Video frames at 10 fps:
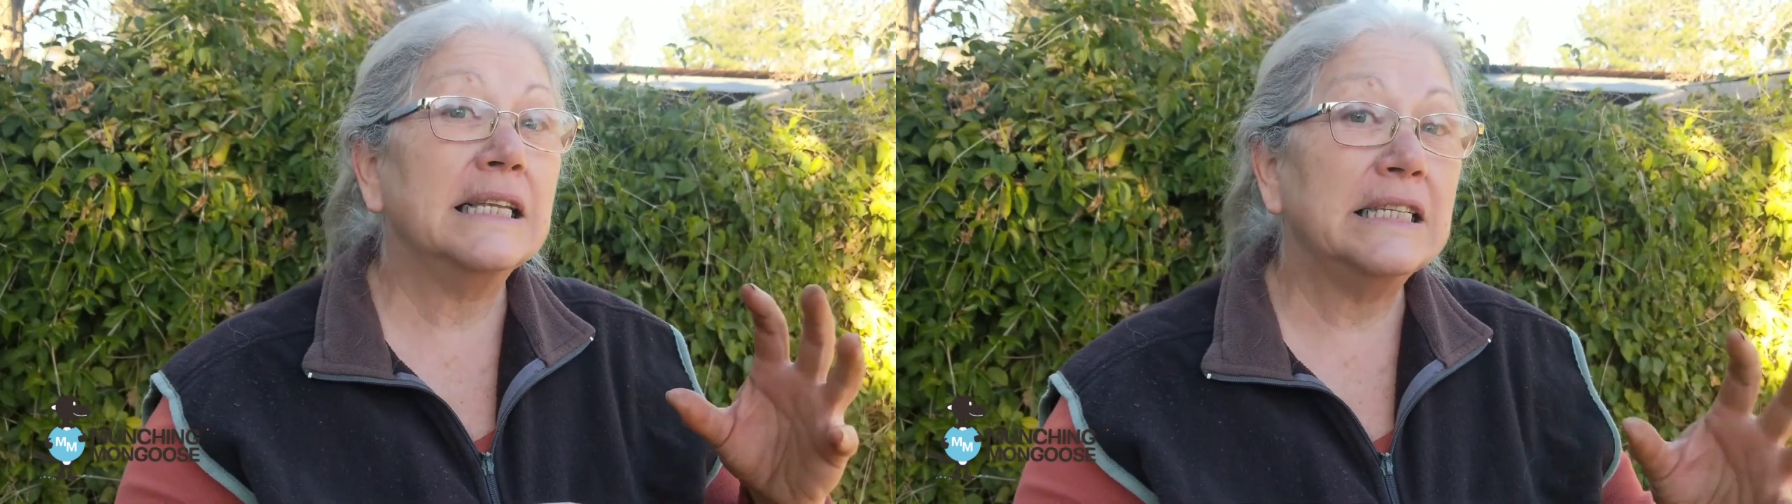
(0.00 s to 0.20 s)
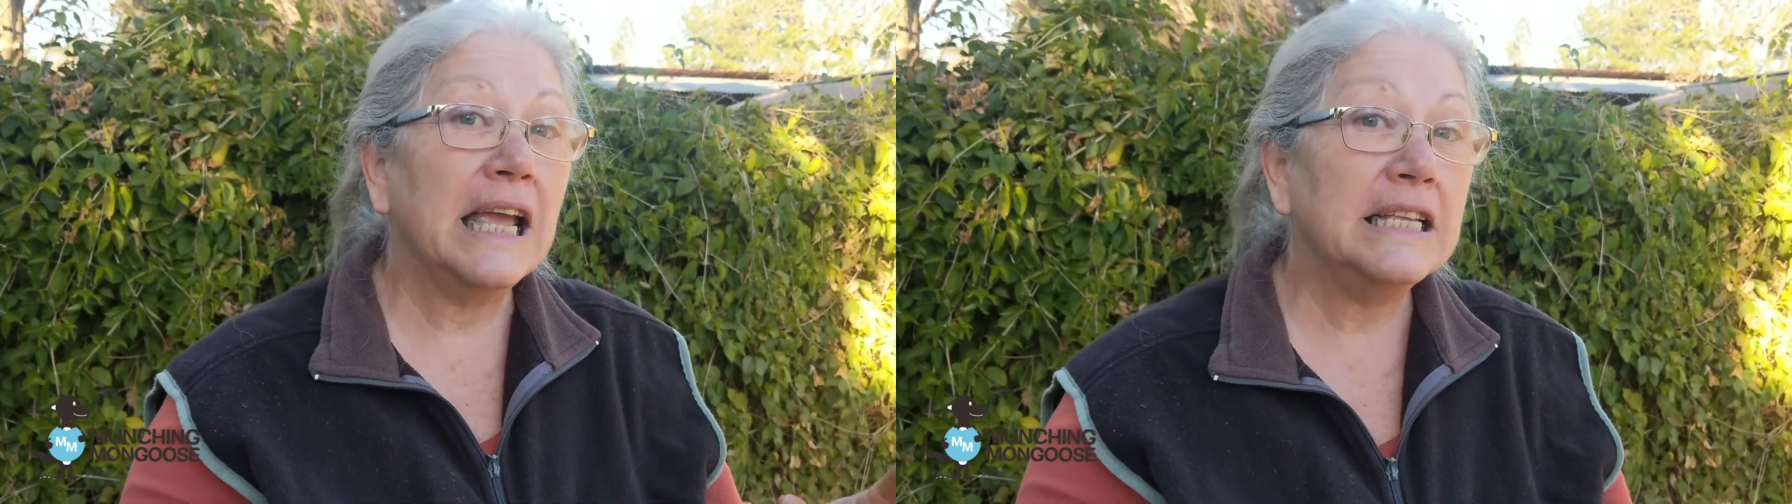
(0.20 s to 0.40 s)

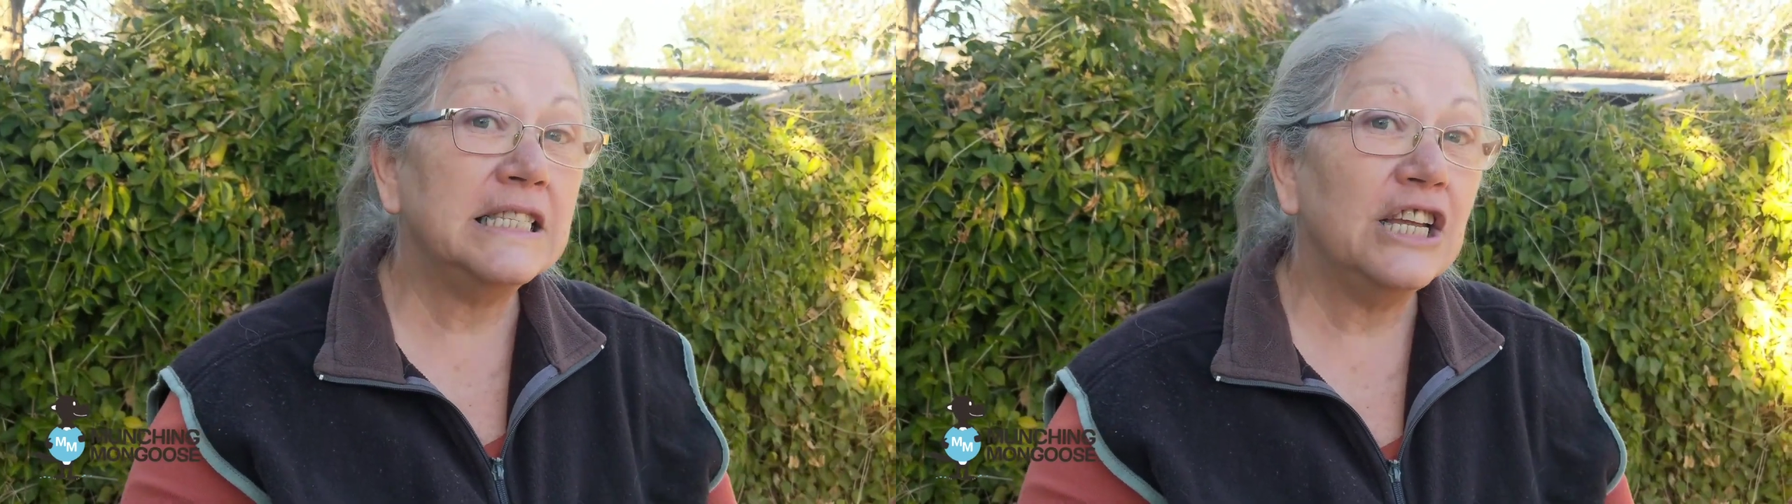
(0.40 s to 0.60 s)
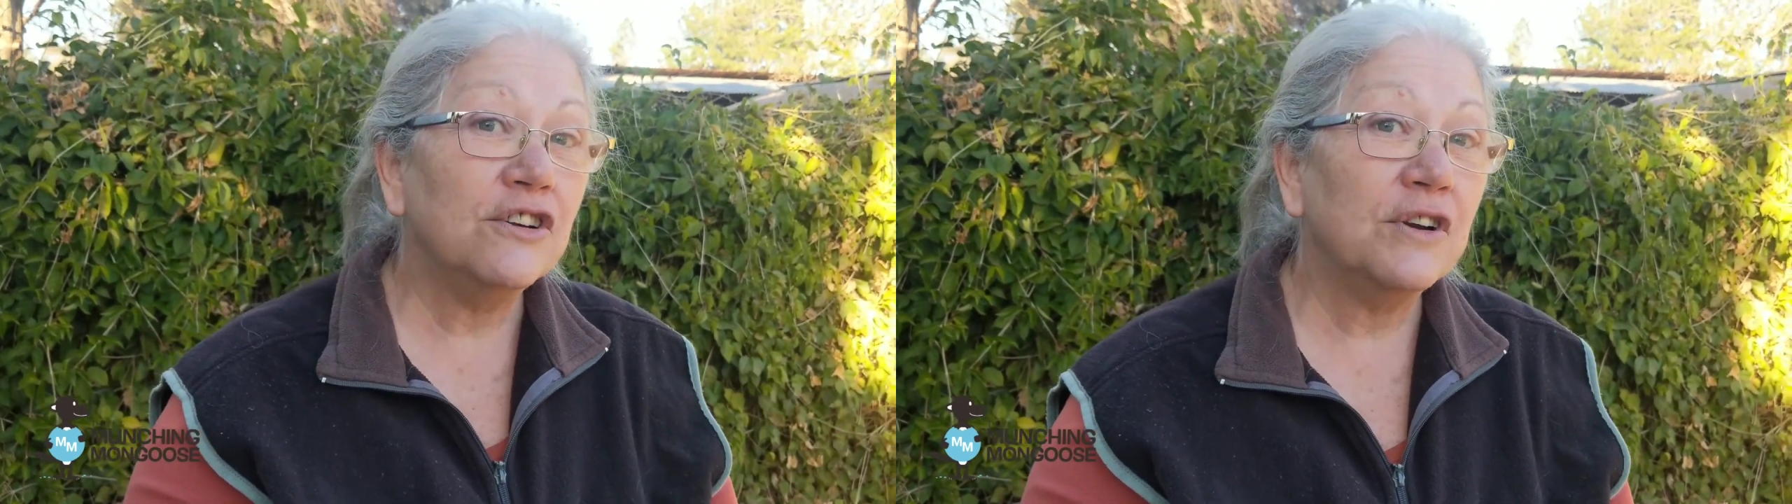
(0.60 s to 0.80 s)
the
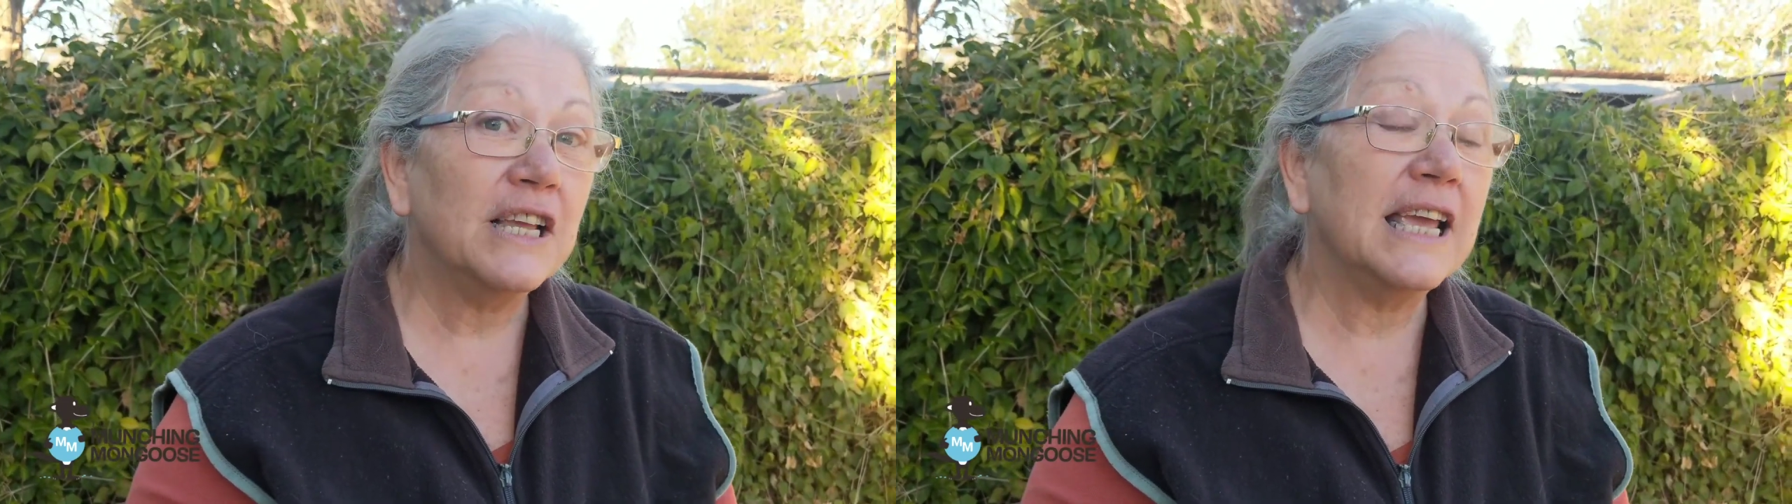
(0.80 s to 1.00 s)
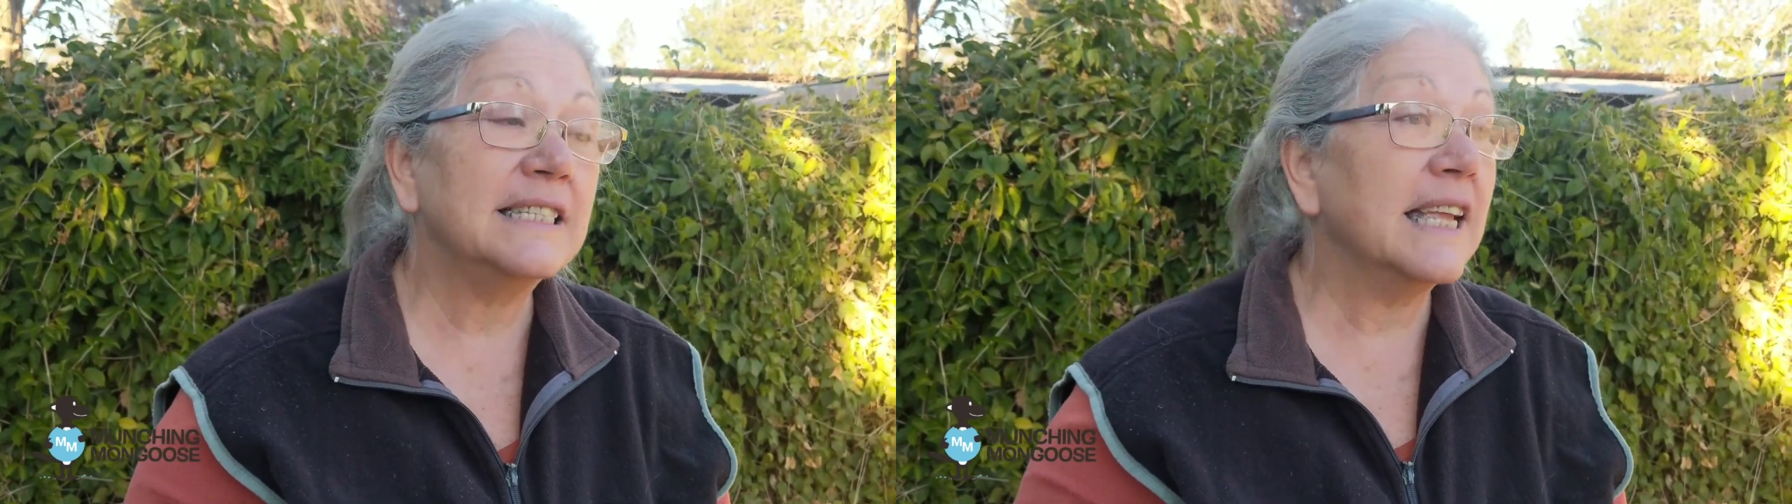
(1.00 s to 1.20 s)
tastier it gets,